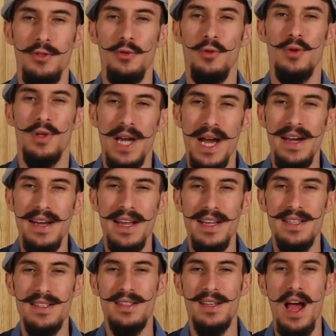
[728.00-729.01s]
you can
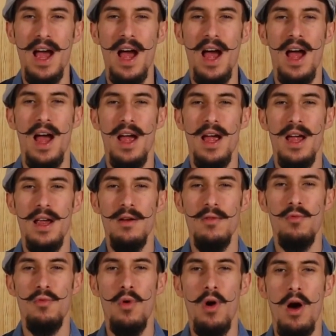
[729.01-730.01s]

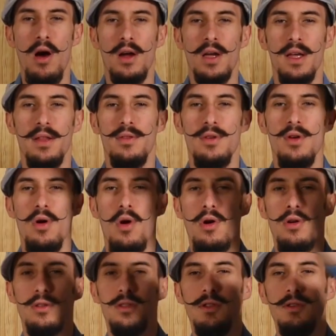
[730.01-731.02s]
skyrocket
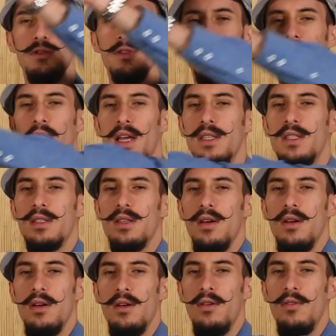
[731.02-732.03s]
your success
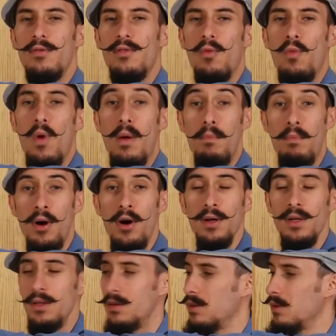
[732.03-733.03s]
from one
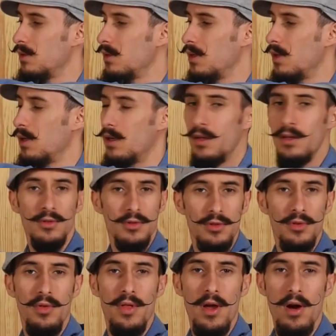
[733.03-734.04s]
point
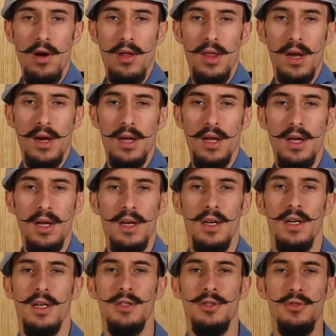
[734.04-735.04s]
to the other.
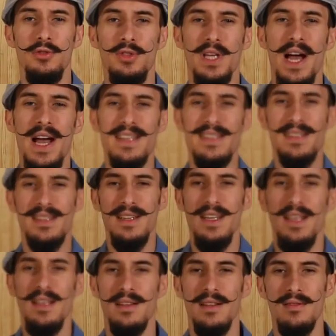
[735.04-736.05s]
You just
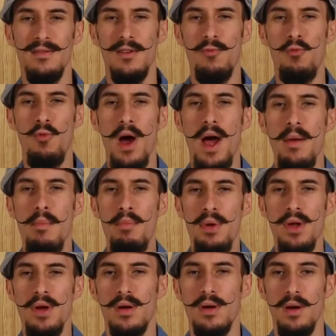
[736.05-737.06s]
need the right
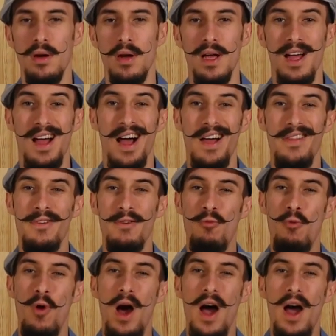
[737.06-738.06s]
vehicle and the
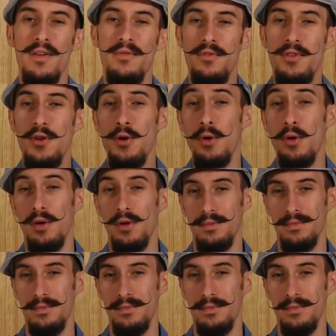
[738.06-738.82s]
right fuel.